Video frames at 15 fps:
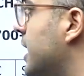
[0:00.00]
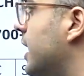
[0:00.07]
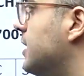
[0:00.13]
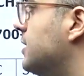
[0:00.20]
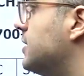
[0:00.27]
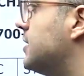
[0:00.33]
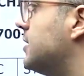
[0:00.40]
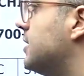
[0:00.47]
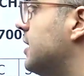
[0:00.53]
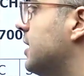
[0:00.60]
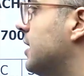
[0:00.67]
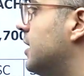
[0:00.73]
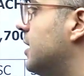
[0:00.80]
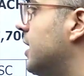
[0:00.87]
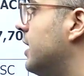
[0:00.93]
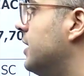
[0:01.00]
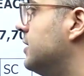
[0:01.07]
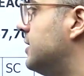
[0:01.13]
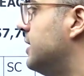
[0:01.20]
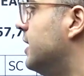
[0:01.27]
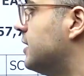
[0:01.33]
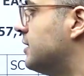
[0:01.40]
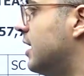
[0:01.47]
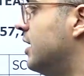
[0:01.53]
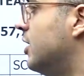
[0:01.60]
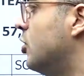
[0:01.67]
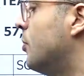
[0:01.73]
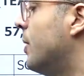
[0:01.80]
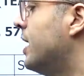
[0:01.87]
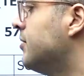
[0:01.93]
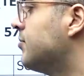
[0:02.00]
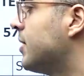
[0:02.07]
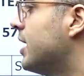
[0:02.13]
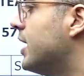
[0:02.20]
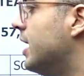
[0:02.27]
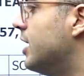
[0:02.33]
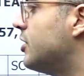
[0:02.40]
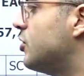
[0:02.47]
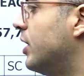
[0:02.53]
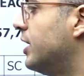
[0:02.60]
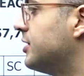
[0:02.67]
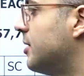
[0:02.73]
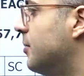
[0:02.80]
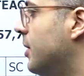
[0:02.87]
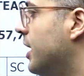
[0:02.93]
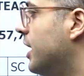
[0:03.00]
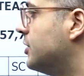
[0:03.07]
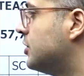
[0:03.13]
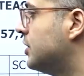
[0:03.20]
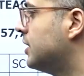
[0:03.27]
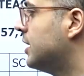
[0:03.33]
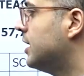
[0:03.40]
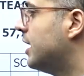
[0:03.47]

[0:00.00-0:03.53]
is in CSIT domain, electronics communication,